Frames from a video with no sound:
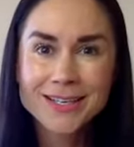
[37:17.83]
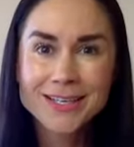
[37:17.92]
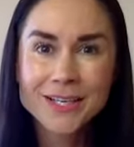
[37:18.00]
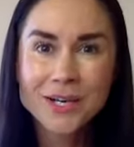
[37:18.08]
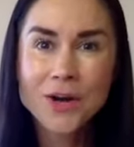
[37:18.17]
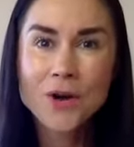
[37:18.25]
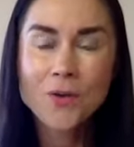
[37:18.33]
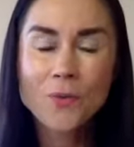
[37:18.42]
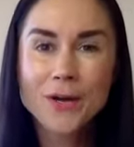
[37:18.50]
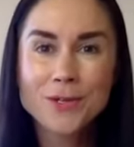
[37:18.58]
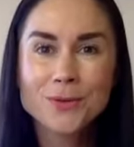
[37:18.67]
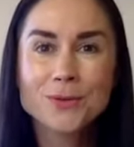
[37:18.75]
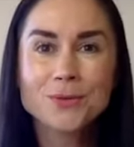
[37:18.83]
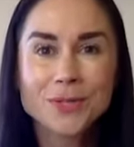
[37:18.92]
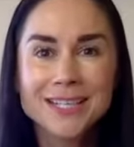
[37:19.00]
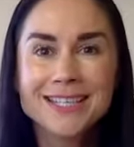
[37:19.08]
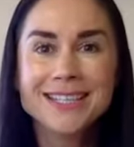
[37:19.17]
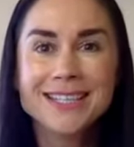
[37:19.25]
you know where you
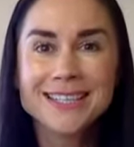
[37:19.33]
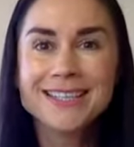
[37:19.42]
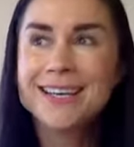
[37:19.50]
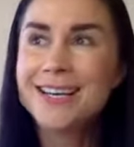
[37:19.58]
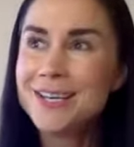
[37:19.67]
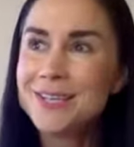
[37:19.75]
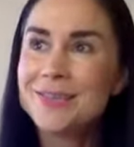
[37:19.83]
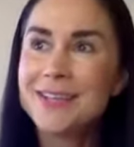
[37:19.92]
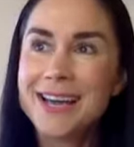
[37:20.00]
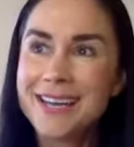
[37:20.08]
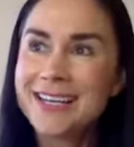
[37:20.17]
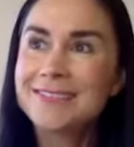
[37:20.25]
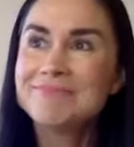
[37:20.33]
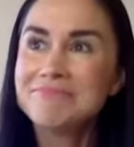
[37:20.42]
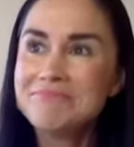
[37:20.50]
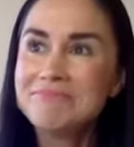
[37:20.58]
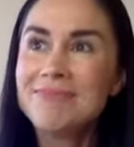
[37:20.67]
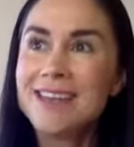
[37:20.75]
really you're like
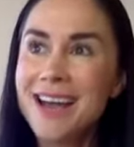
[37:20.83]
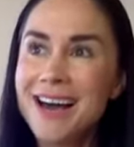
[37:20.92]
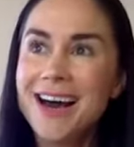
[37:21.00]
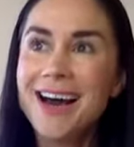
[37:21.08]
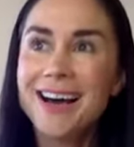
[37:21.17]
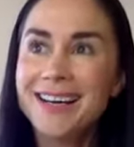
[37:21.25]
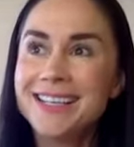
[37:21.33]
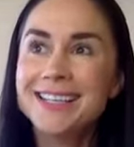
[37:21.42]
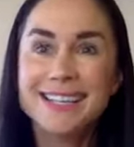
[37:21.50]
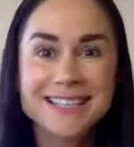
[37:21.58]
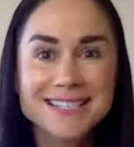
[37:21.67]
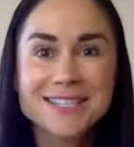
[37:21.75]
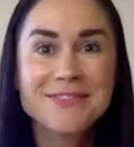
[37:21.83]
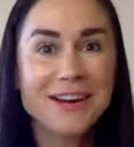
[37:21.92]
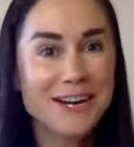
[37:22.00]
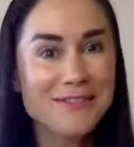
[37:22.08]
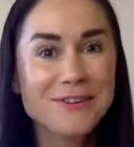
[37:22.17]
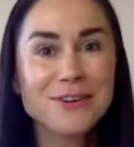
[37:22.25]
uh, this is
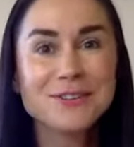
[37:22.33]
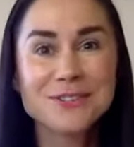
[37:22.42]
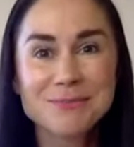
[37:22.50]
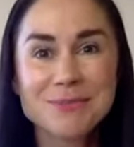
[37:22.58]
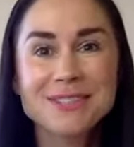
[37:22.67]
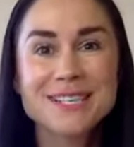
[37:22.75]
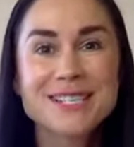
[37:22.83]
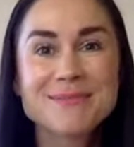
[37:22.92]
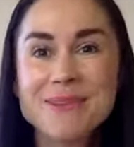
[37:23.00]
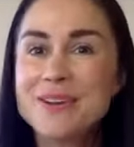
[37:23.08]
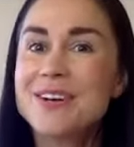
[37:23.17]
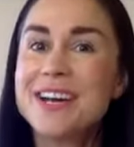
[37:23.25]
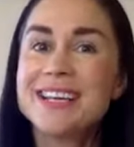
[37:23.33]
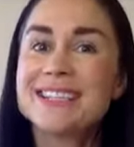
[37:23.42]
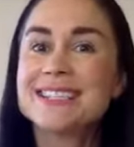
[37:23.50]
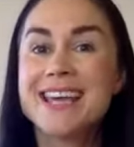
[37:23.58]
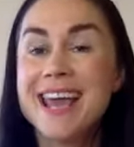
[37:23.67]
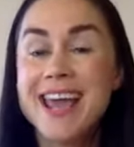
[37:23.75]
very vulnerable
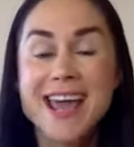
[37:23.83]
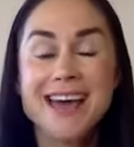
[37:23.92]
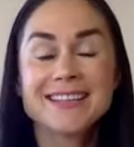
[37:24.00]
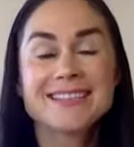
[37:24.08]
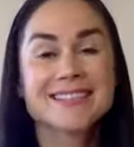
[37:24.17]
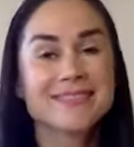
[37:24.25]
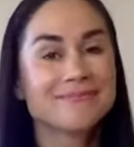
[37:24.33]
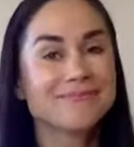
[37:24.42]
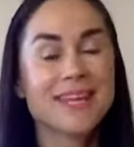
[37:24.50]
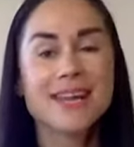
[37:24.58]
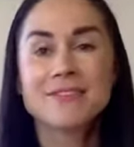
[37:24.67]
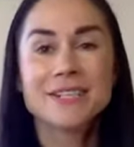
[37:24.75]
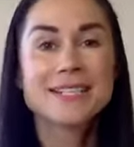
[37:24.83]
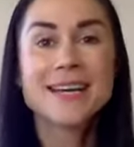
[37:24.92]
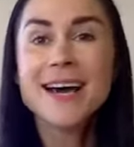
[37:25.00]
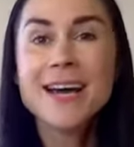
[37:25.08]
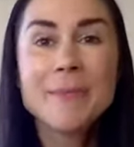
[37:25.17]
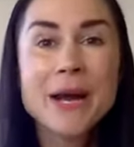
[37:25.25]
experience and every
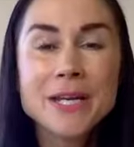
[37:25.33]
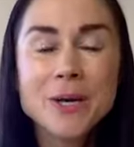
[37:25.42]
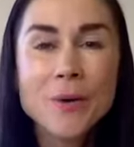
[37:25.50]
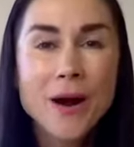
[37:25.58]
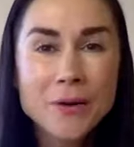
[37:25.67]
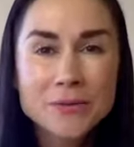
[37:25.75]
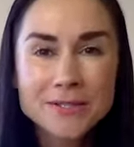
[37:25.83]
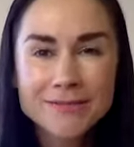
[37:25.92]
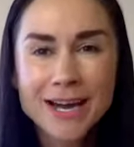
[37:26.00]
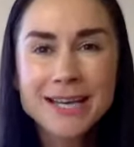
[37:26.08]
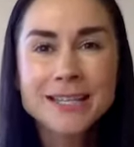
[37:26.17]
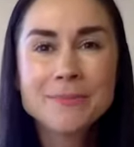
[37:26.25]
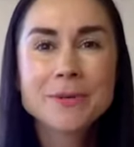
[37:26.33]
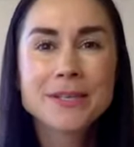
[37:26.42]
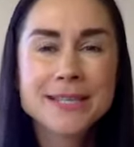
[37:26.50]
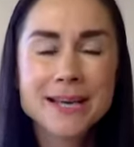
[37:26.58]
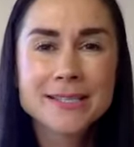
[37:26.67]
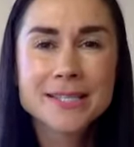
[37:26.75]
time i know how divinely
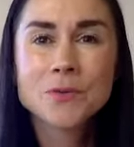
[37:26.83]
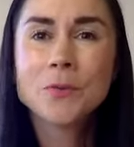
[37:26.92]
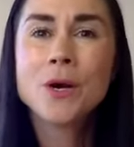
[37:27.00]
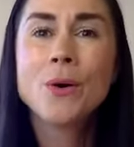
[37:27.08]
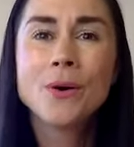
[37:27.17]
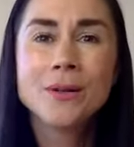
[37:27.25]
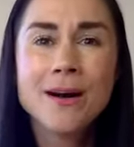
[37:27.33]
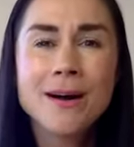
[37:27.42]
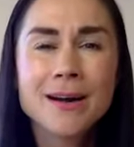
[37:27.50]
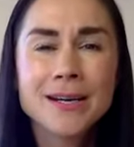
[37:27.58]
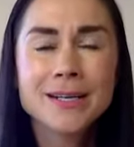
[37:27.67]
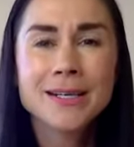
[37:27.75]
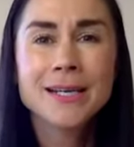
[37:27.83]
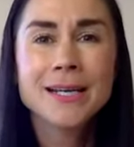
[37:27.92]
protected we all are